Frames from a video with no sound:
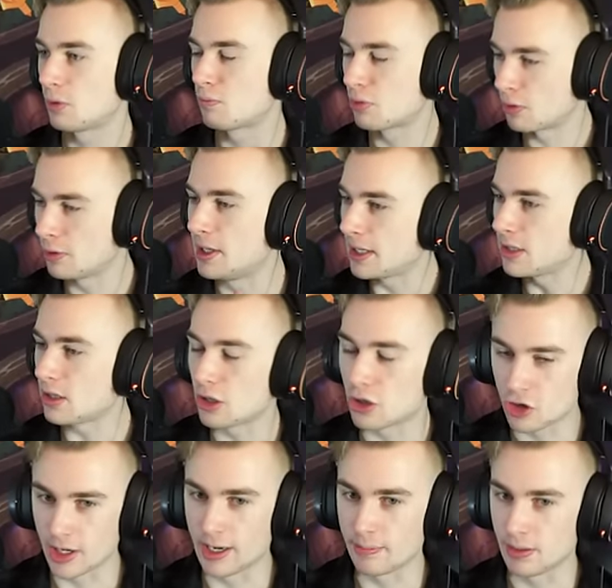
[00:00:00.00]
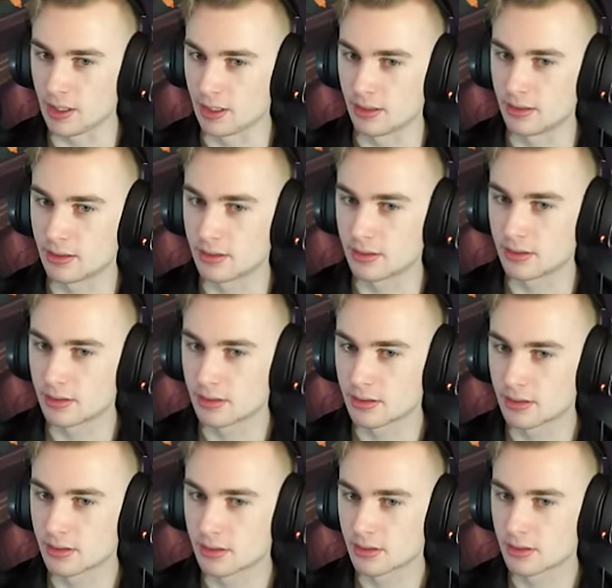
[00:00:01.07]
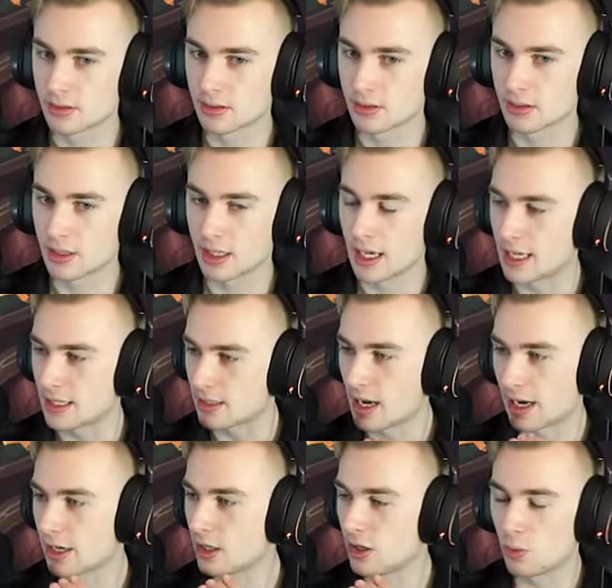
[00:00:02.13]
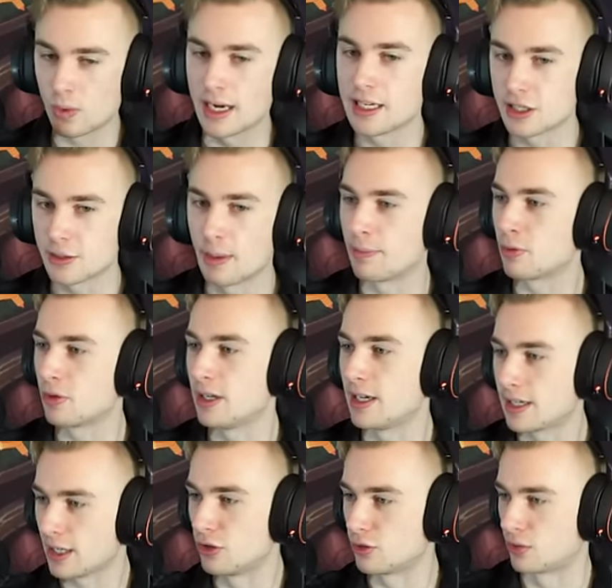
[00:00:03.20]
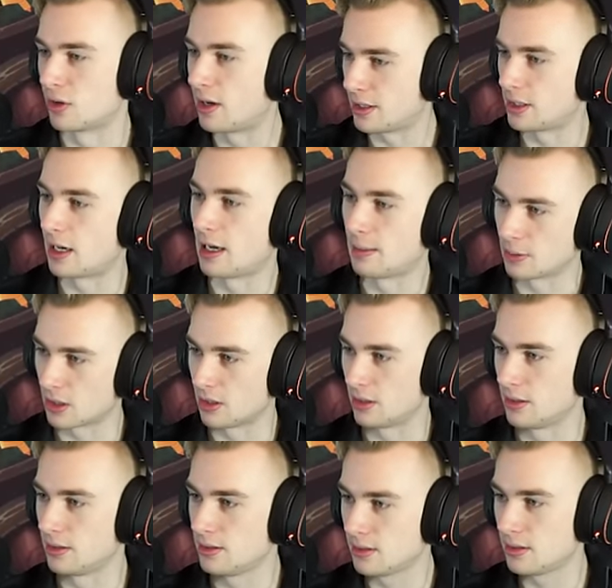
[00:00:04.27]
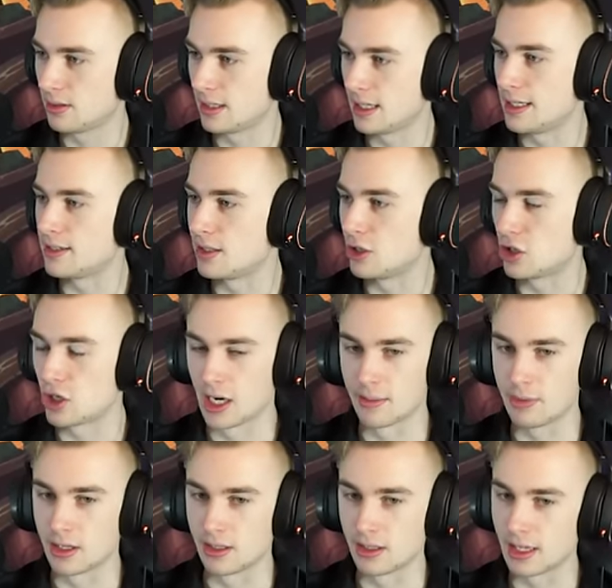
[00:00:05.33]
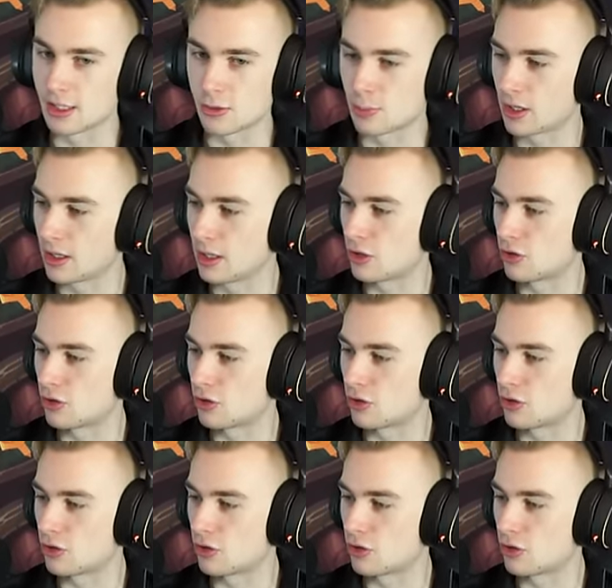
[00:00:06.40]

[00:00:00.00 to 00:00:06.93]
predicted a champion, it's not going to waste my predict and draw the top card that is the champion. Like it's probably going to